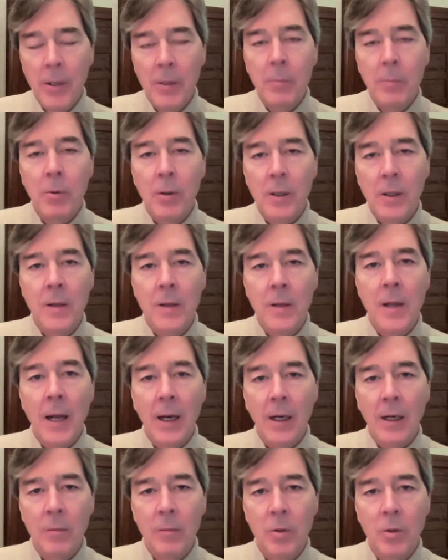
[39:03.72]
the people in
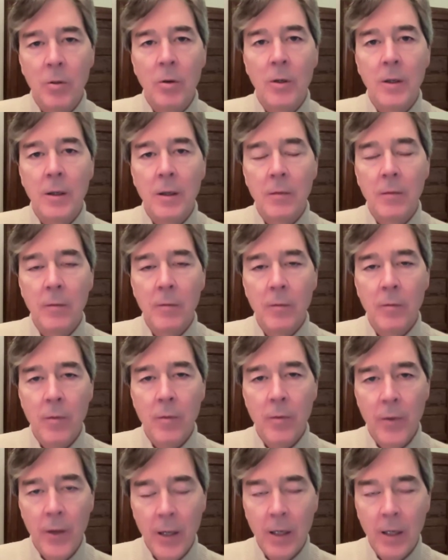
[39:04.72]
that community
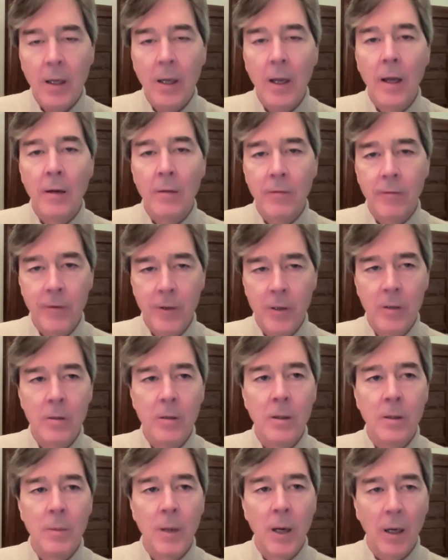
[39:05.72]
think and
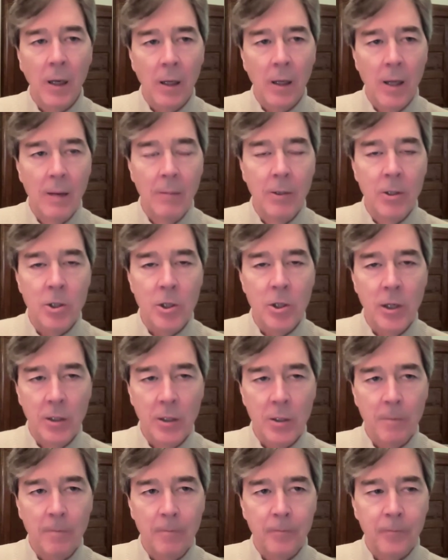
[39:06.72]
feel about climate
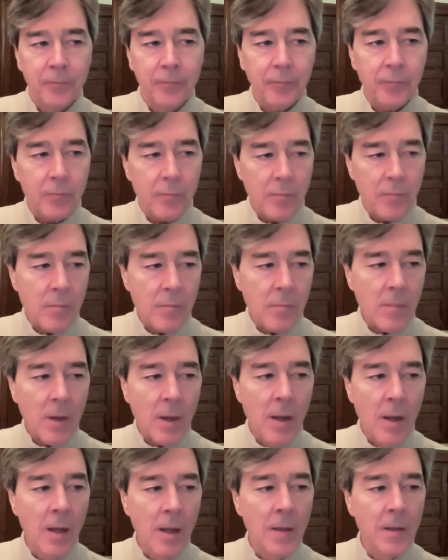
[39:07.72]
change.
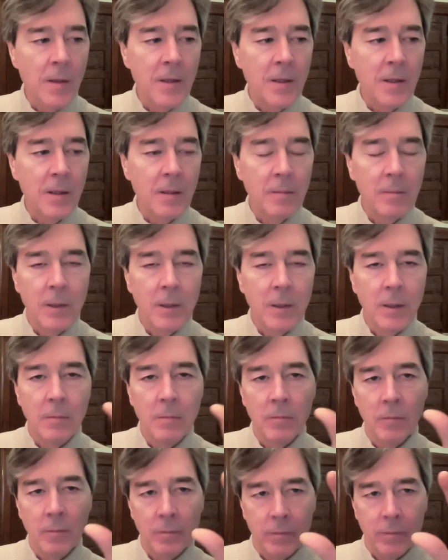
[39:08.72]
And the
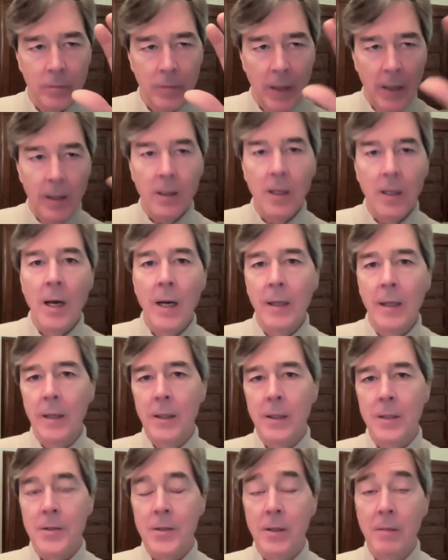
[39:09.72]

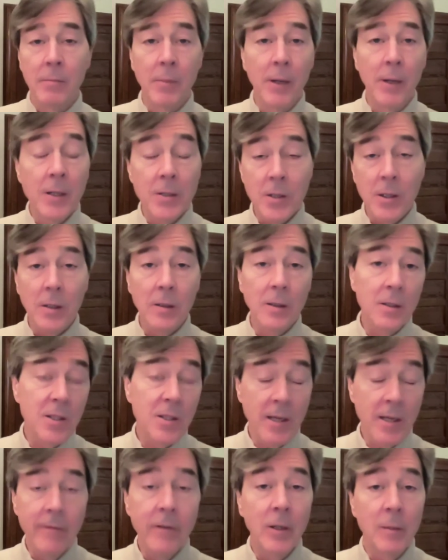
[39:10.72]
headline is that basically
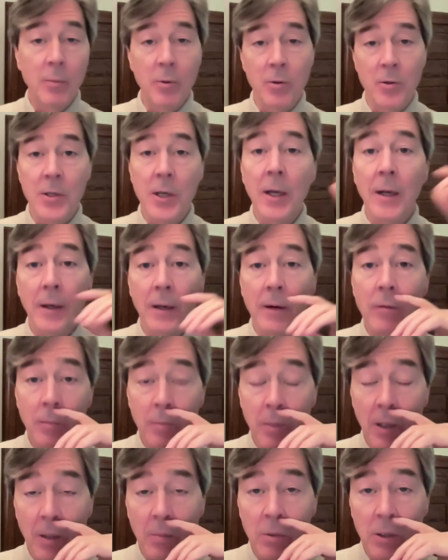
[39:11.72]
70%
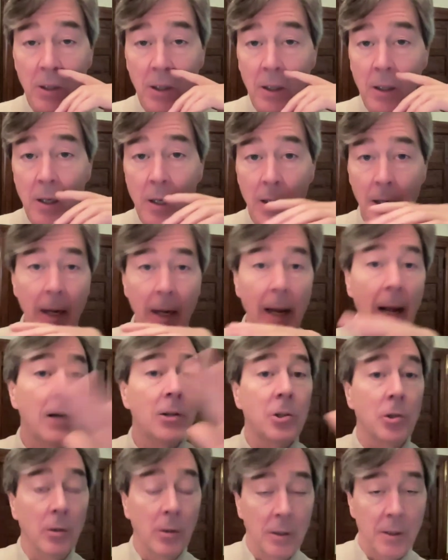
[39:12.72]
of the public
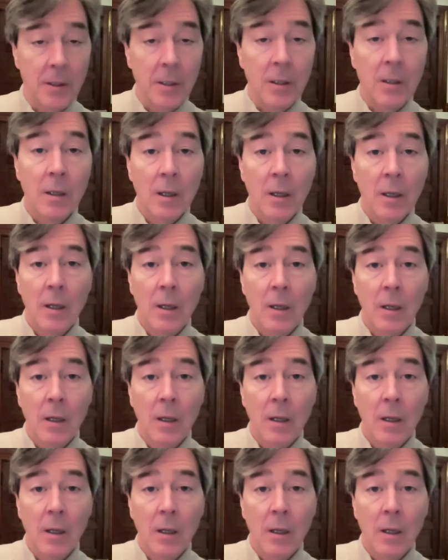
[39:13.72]
nationally